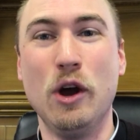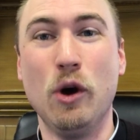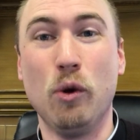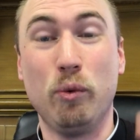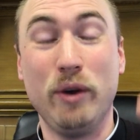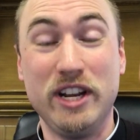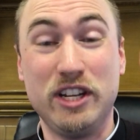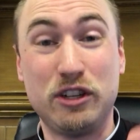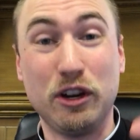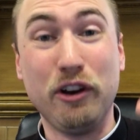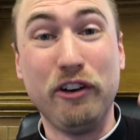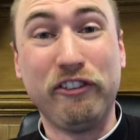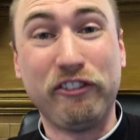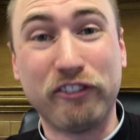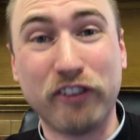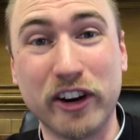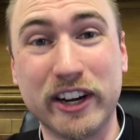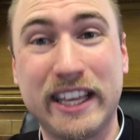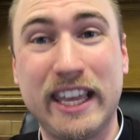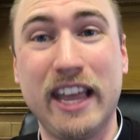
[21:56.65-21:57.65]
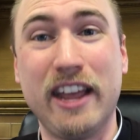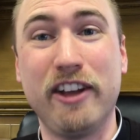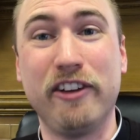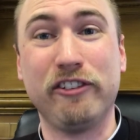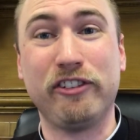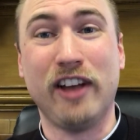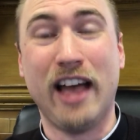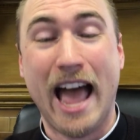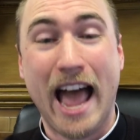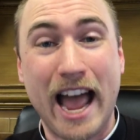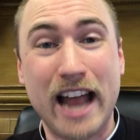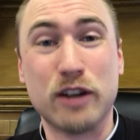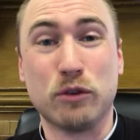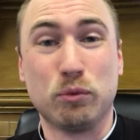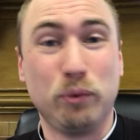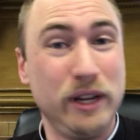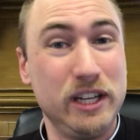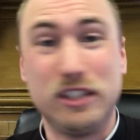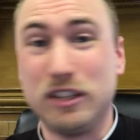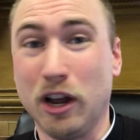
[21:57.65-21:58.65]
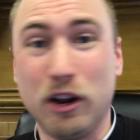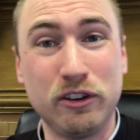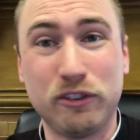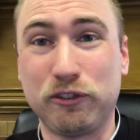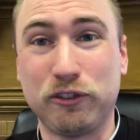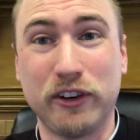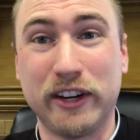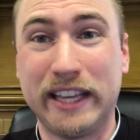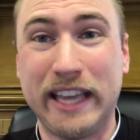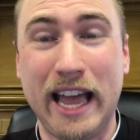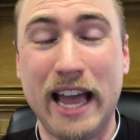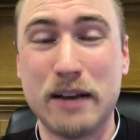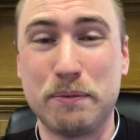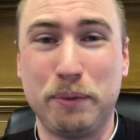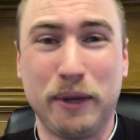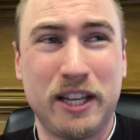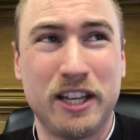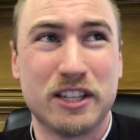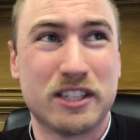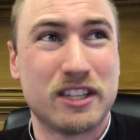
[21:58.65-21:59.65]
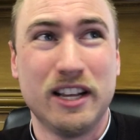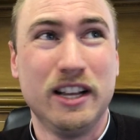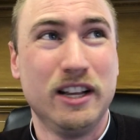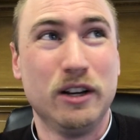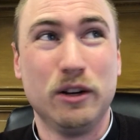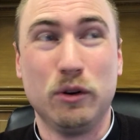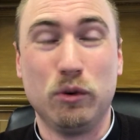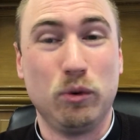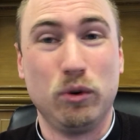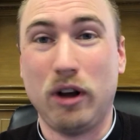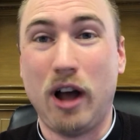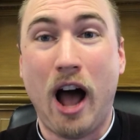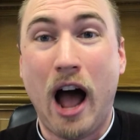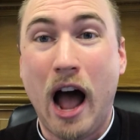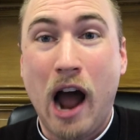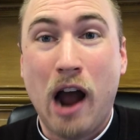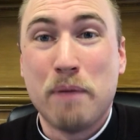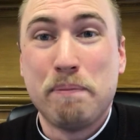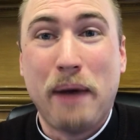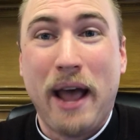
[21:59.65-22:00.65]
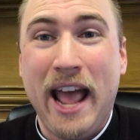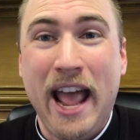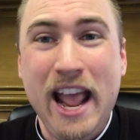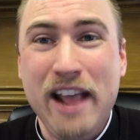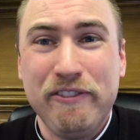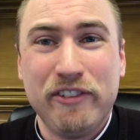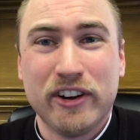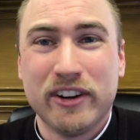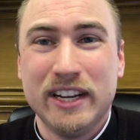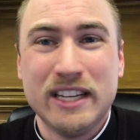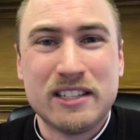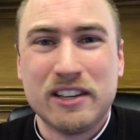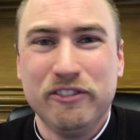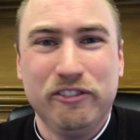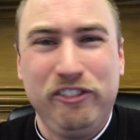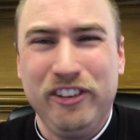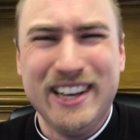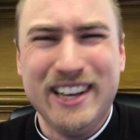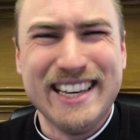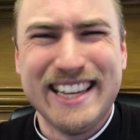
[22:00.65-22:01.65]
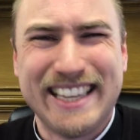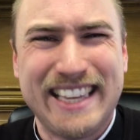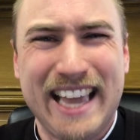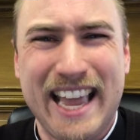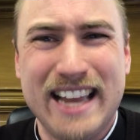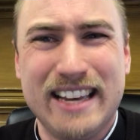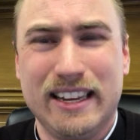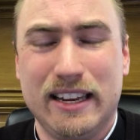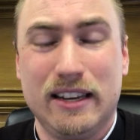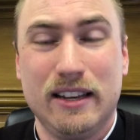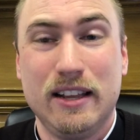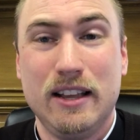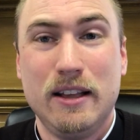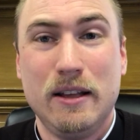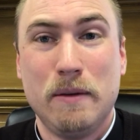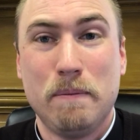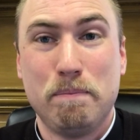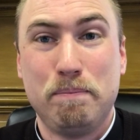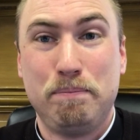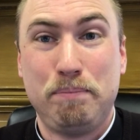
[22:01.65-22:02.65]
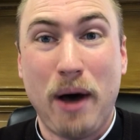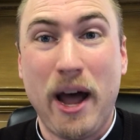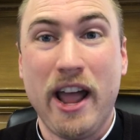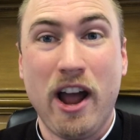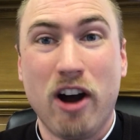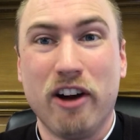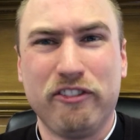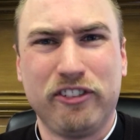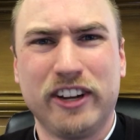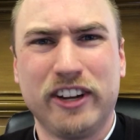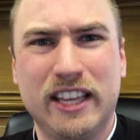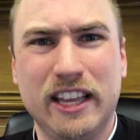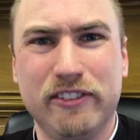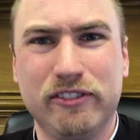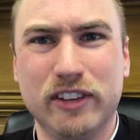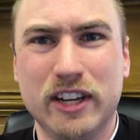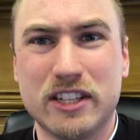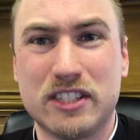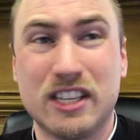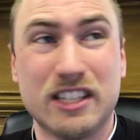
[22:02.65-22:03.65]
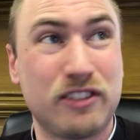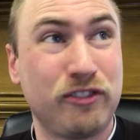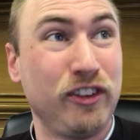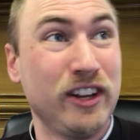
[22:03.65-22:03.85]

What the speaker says: We do forgive and we don't forget because our behavior isn't vindicated by our forgiveness. It's